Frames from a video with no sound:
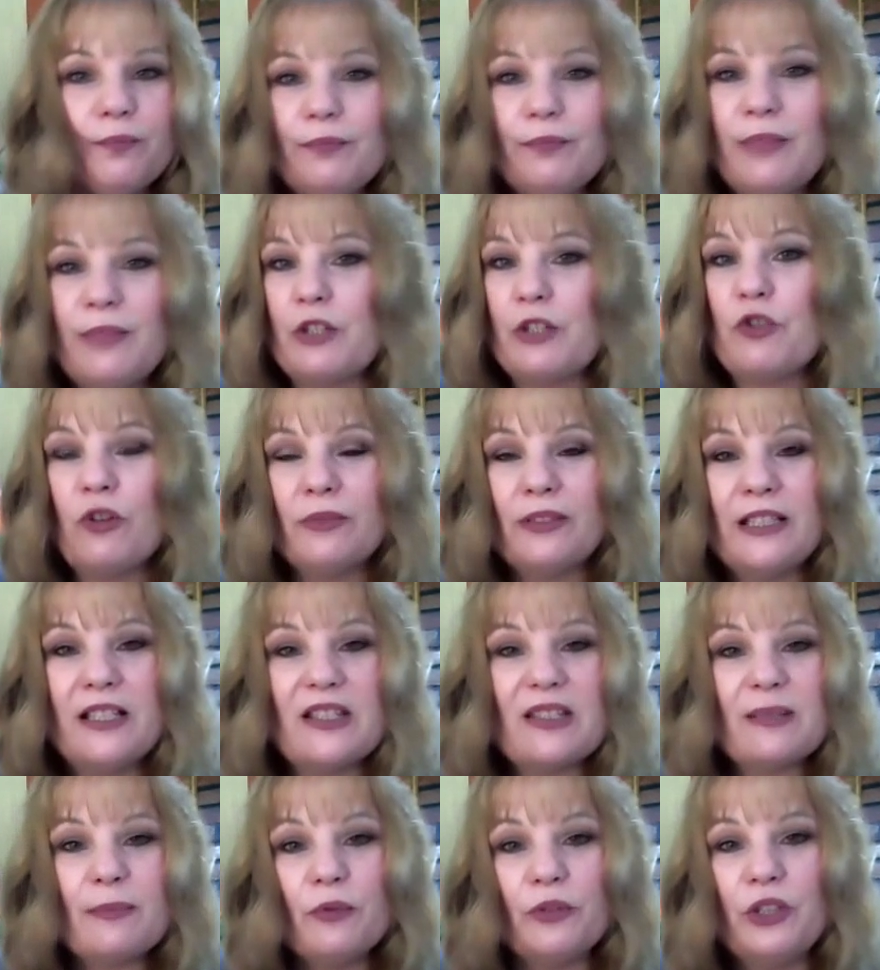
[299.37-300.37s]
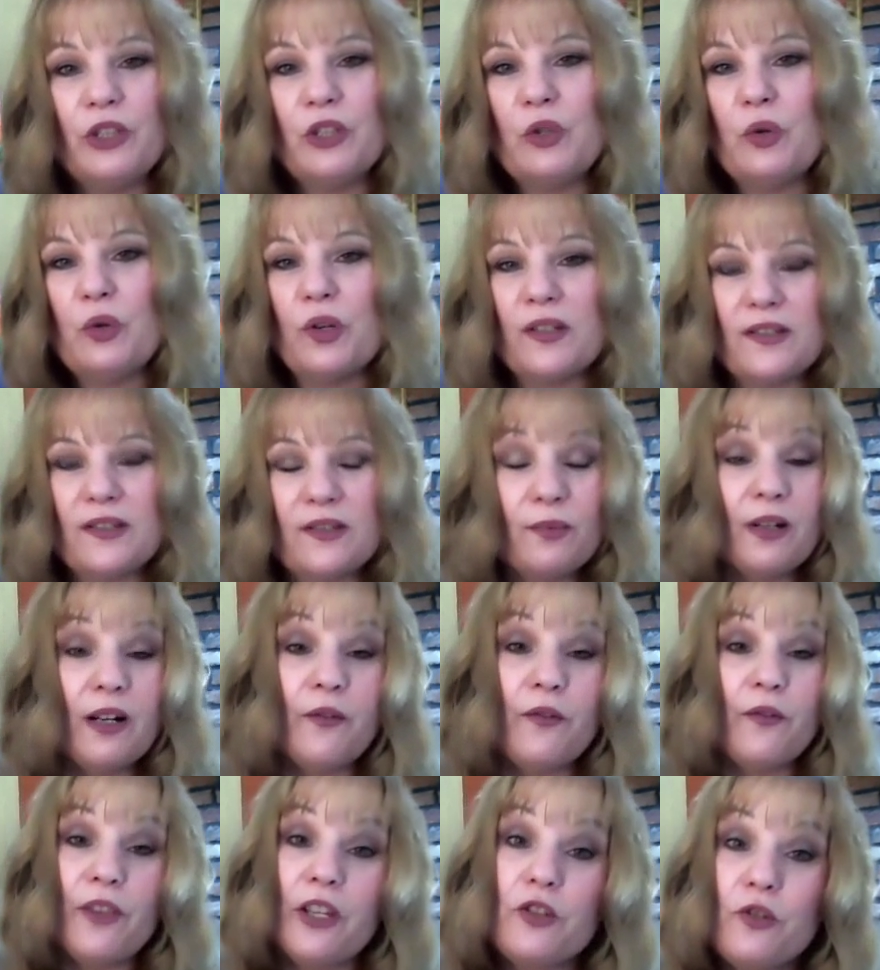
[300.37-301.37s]
black tourmaline, smoky quartz,
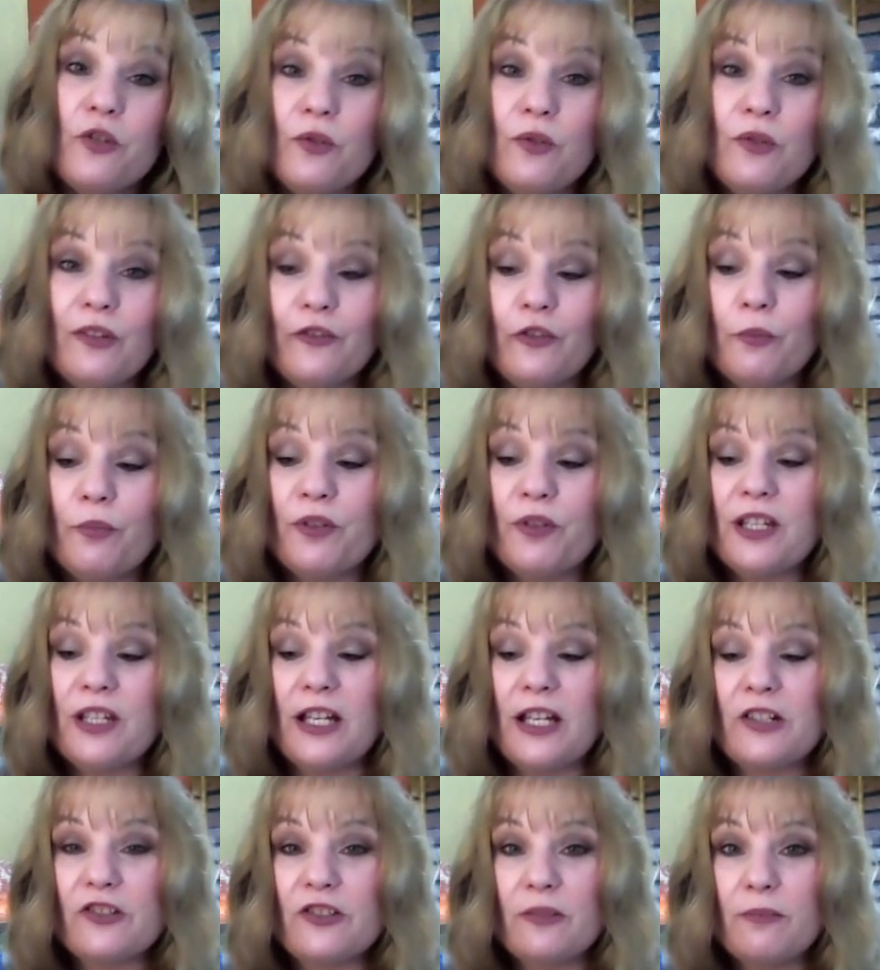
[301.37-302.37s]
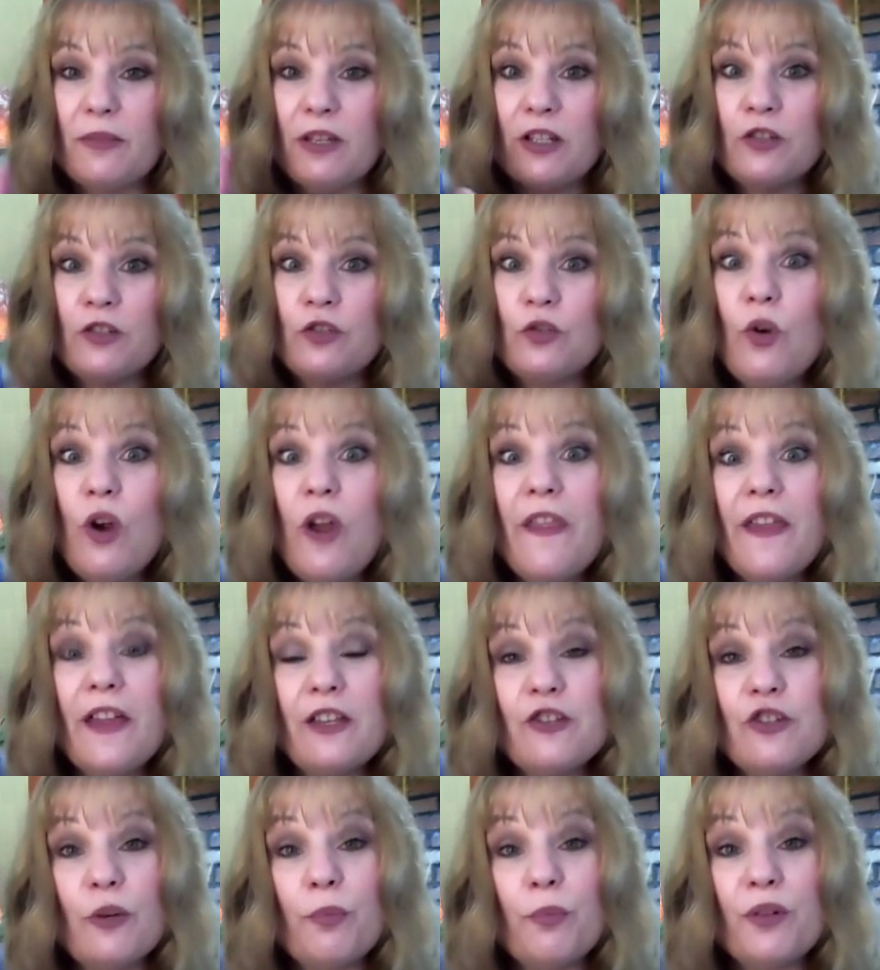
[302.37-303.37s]
whatever that you use for protection. Make sure
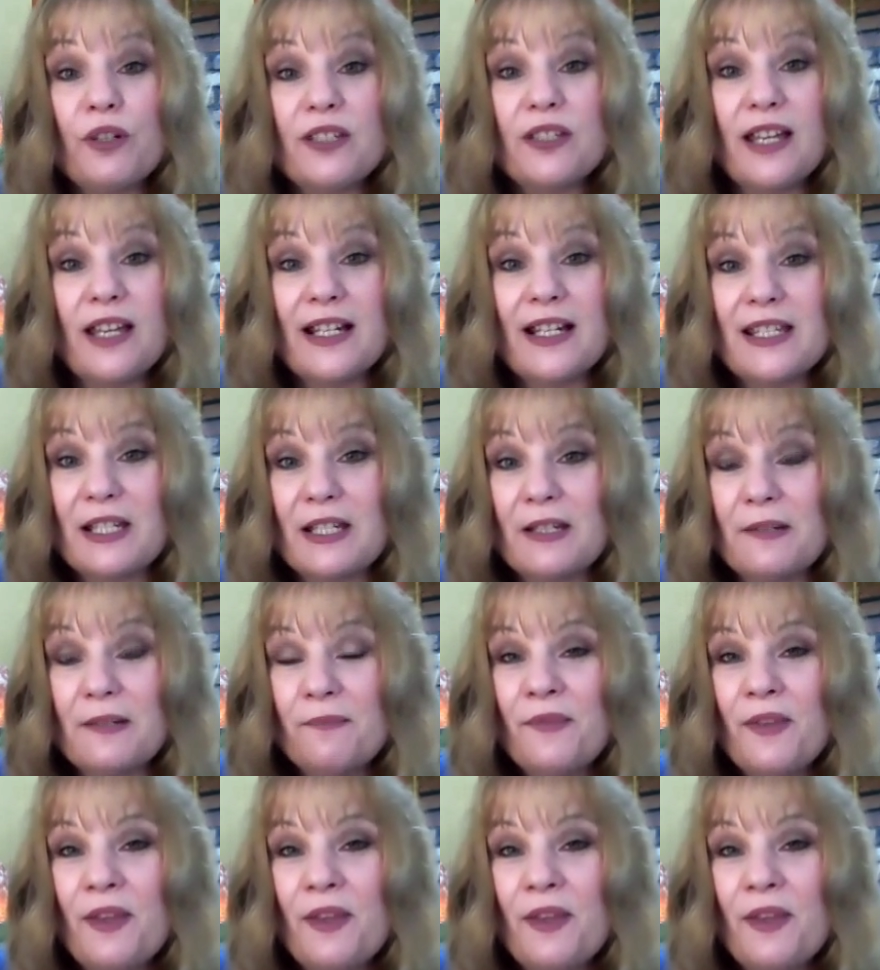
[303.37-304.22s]
that you're protected